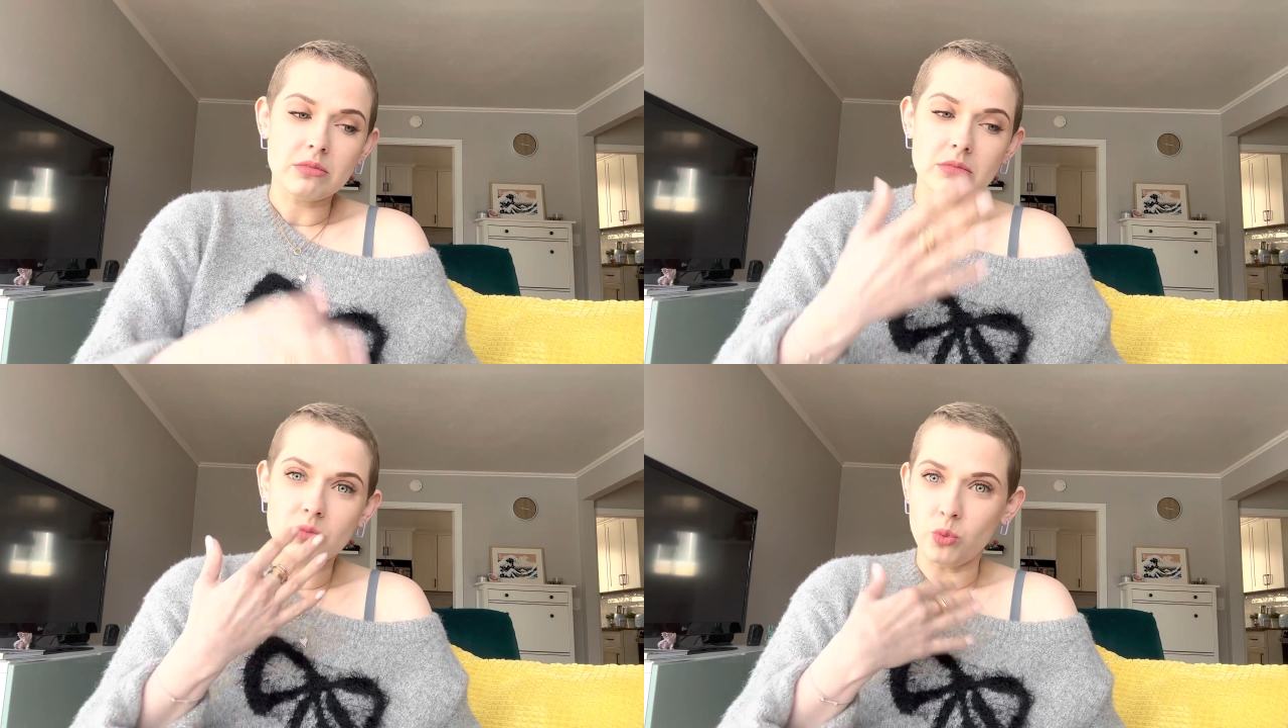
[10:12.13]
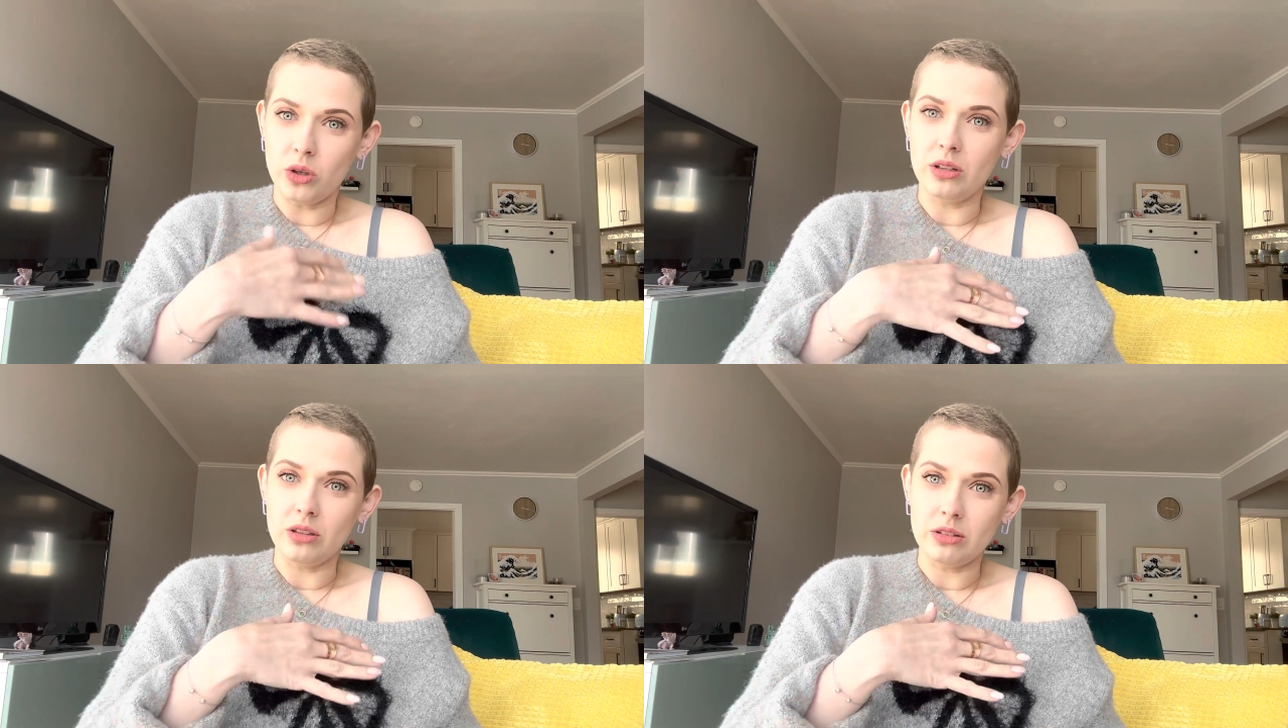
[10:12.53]

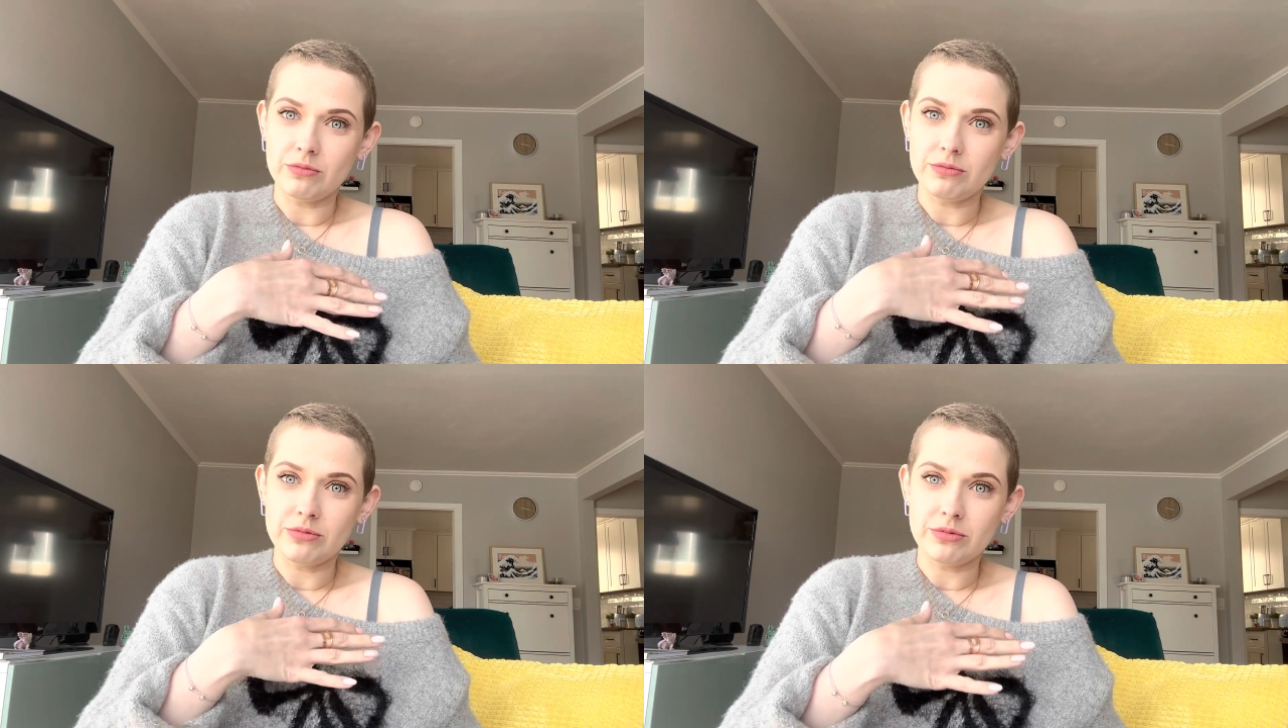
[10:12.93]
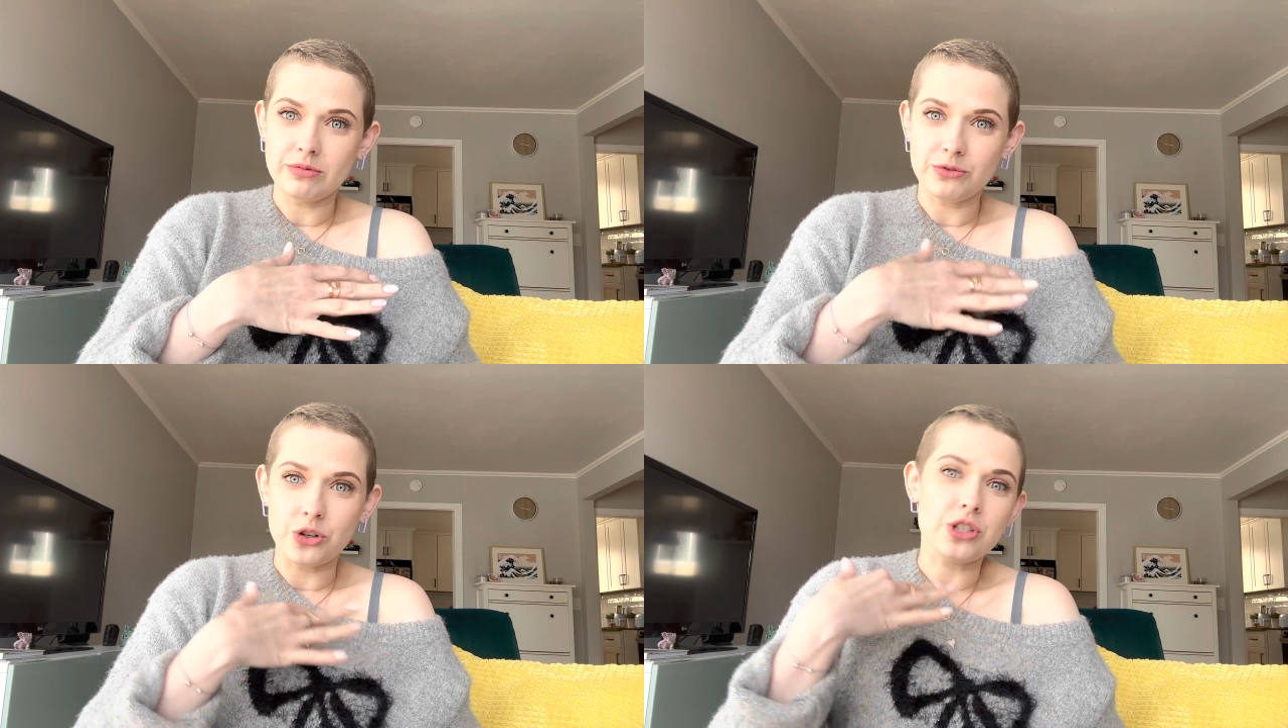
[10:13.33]
will,
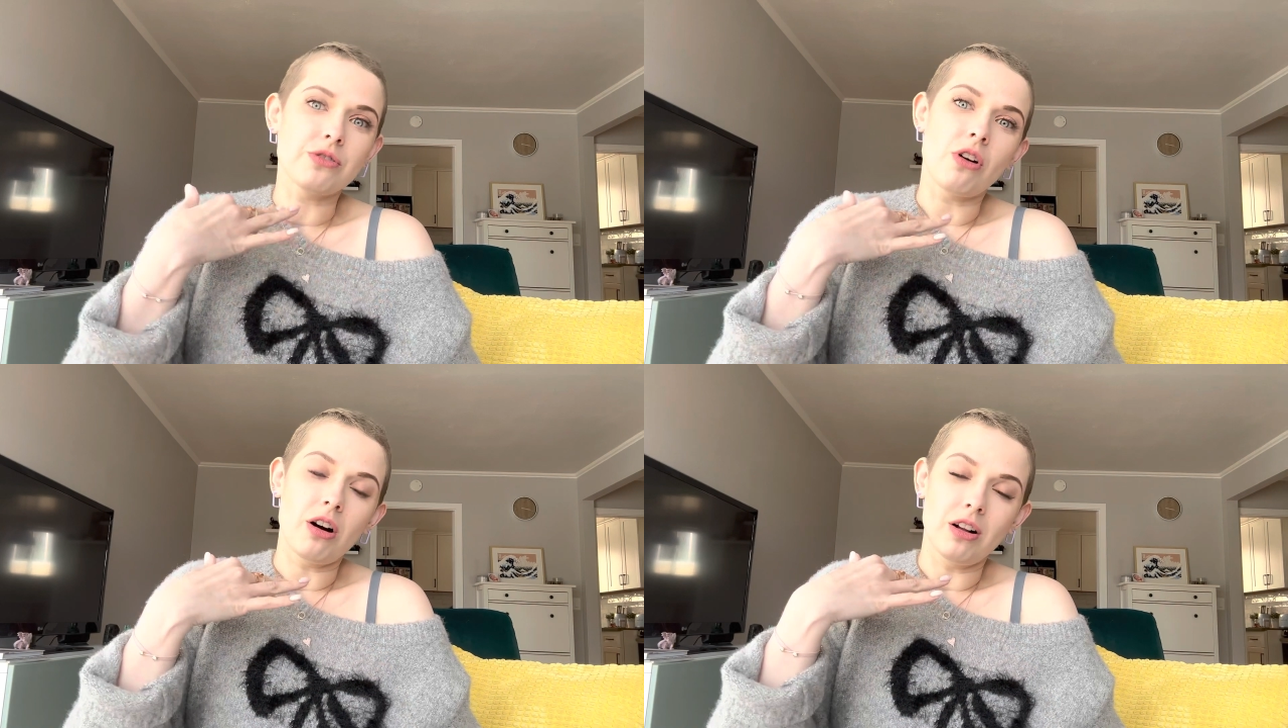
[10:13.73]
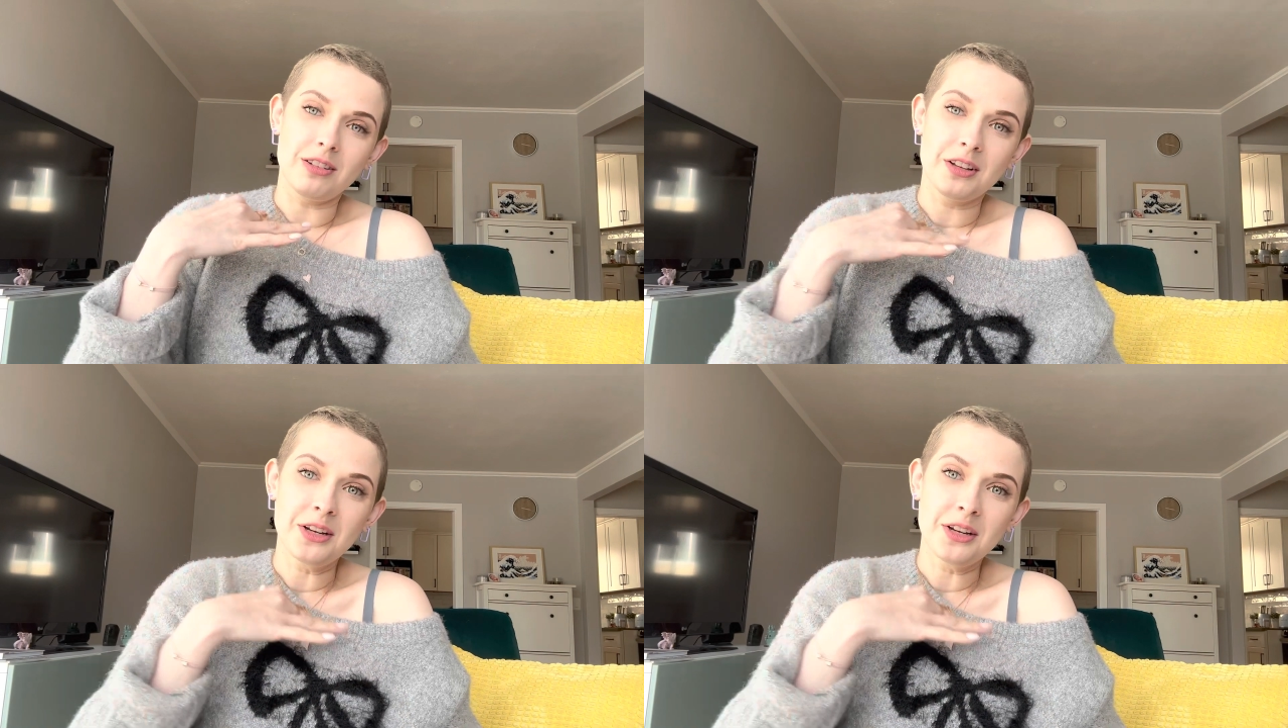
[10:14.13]
first of all,